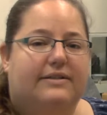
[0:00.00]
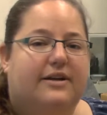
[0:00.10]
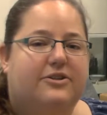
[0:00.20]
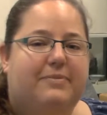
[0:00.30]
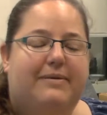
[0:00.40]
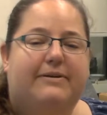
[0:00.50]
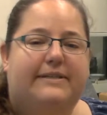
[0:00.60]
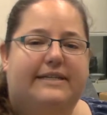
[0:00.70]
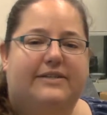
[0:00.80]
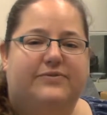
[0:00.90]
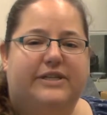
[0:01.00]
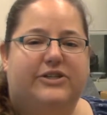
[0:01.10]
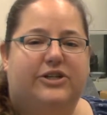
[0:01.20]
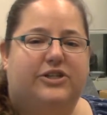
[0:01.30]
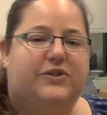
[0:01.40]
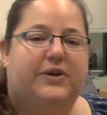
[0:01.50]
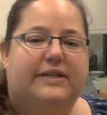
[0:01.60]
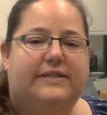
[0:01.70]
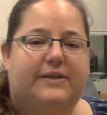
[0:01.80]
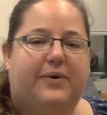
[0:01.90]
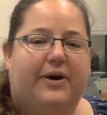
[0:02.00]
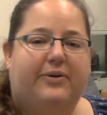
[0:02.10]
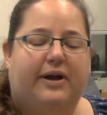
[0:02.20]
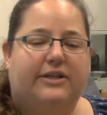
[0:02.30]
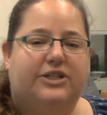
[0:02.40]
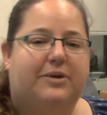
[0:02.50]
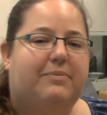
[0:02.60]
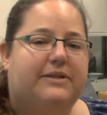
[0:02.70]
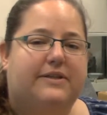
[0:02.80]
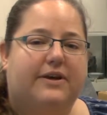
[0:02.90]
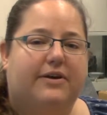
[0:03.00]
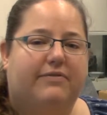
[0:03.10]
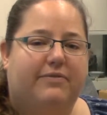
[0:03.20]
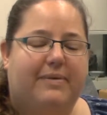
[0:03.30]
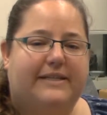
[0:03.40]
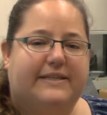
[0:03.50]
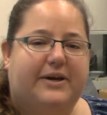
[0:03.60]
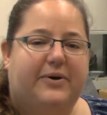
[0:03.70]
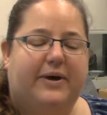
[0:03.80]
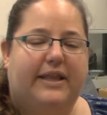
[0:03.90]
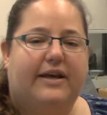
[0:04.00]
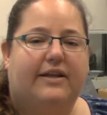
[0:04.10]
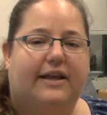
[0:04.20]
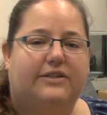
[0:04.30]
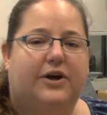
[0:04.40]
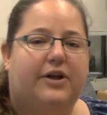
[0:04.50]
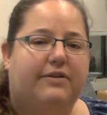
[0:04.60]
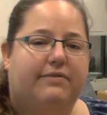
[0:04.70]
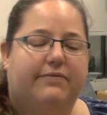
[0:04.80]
Dr. Peebles and his research students go out on a ship into the Gulf of Mexico and they collect all of